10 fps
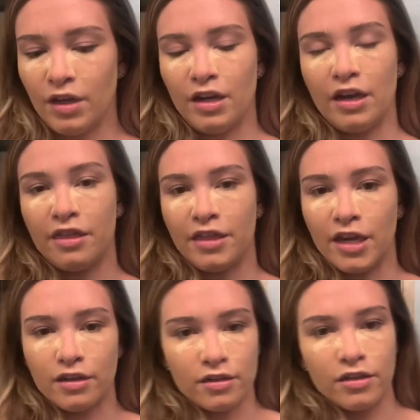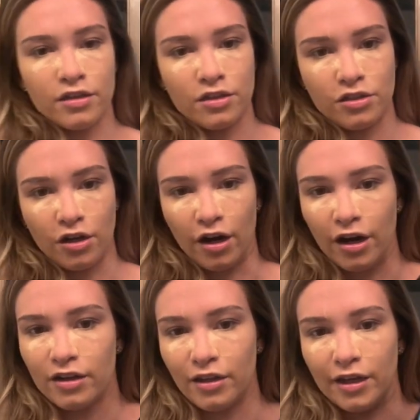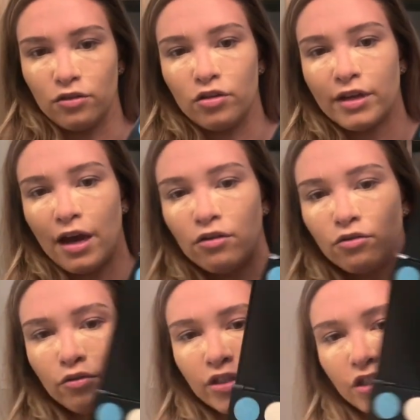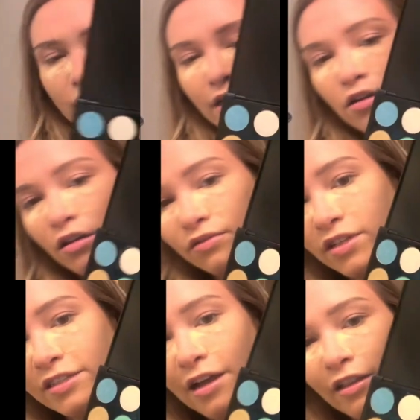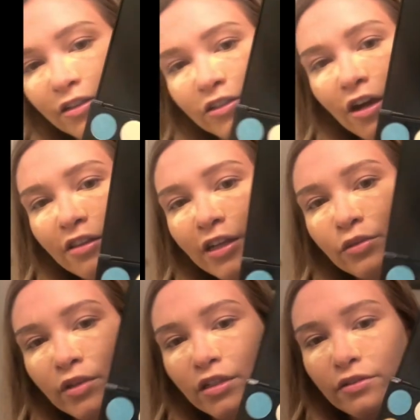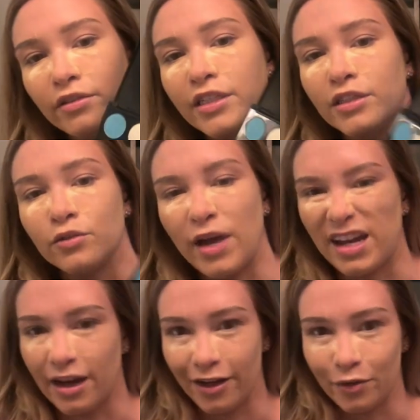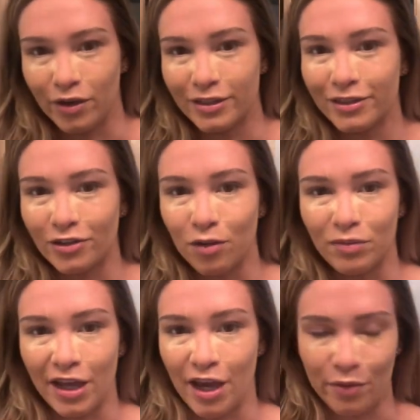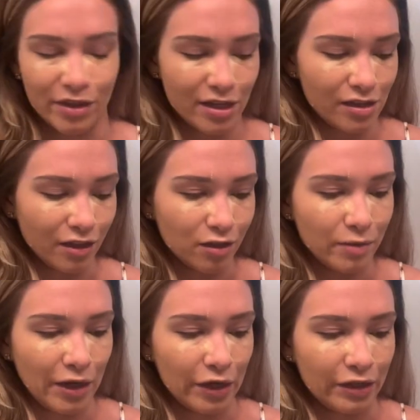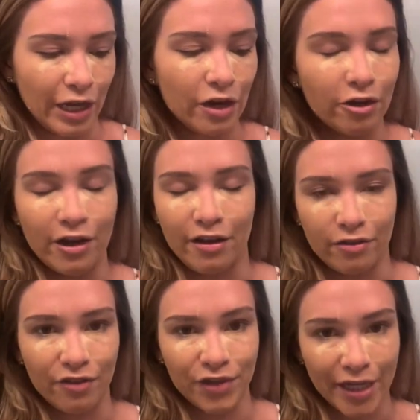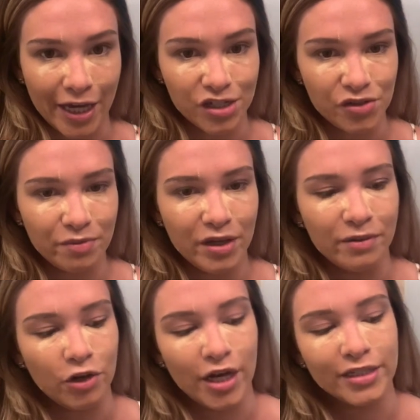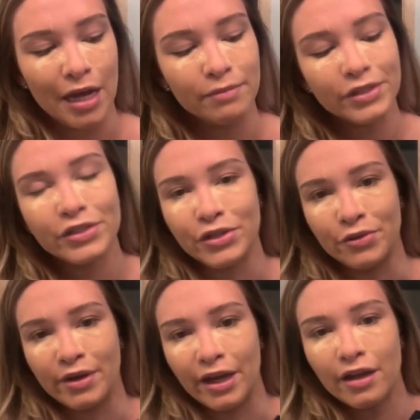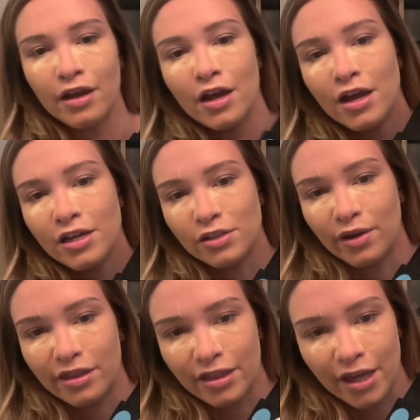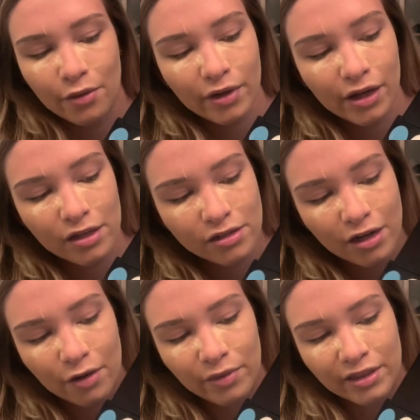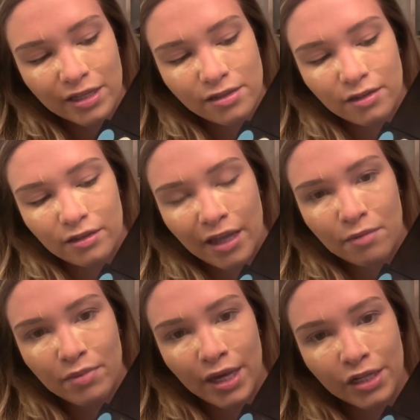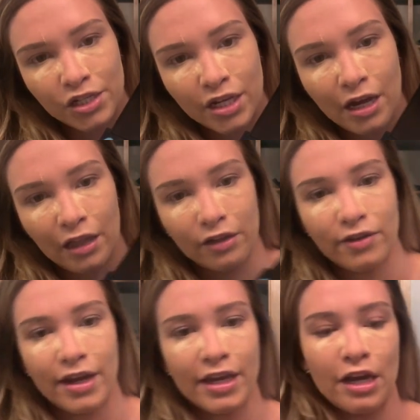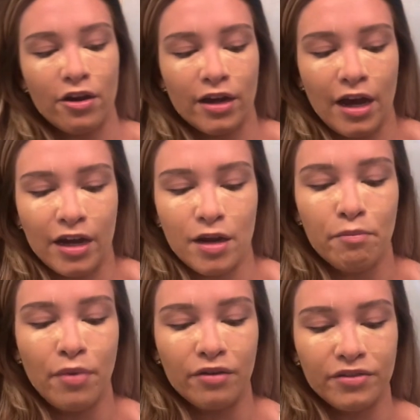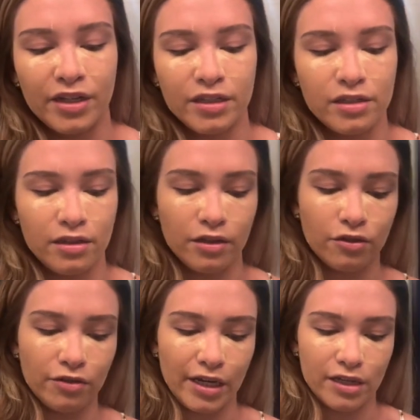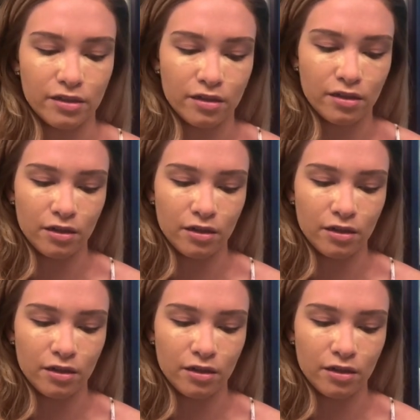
And I think to start, like, look how gorgeous like all of these colors are. That's one of the reasons why I kind of wanted to start playing with this a little bit earlier, and I thought vacation would be a great time to do it. So I think we're gonna start with this little like peachy color right here and kind of buff it into the crease.